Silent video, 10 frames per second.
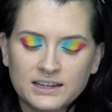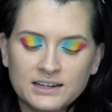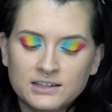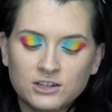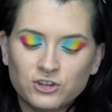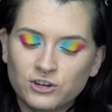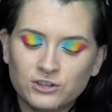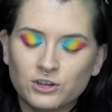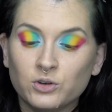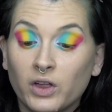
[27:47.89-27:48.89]
in addition
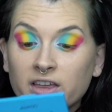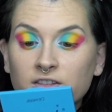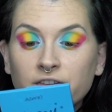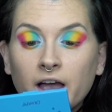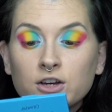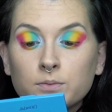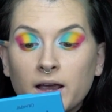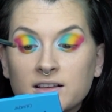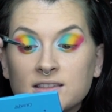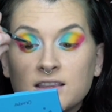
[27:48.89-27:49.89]
to like the
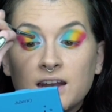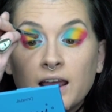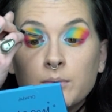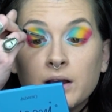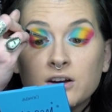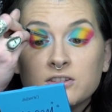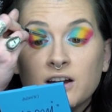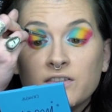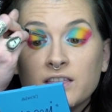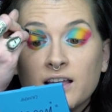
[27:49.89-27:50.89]
flashbacks and the nightmares and
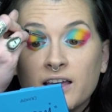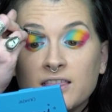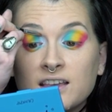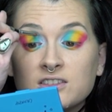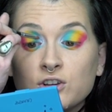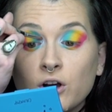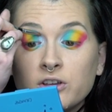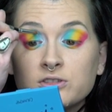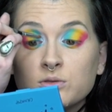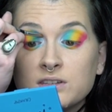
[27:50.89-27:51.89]
everything like this, you're
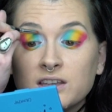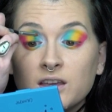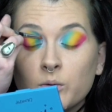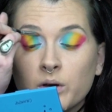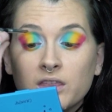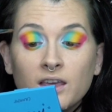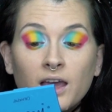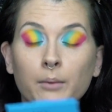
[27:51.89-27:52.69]
also dealing with